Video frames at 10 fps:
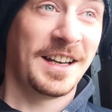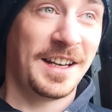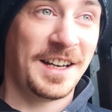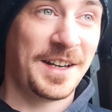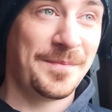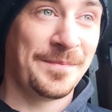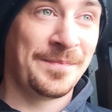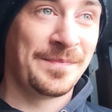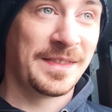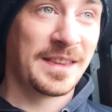I
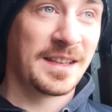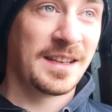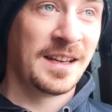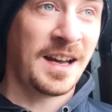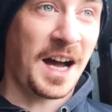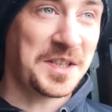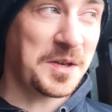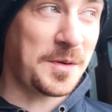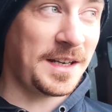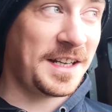do
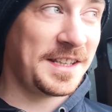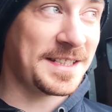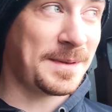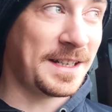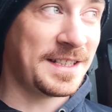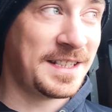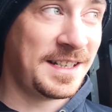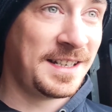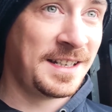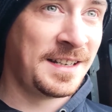quite like this place.
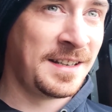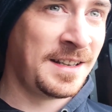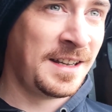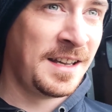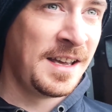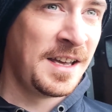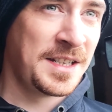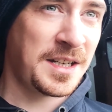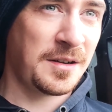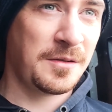
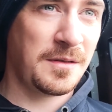So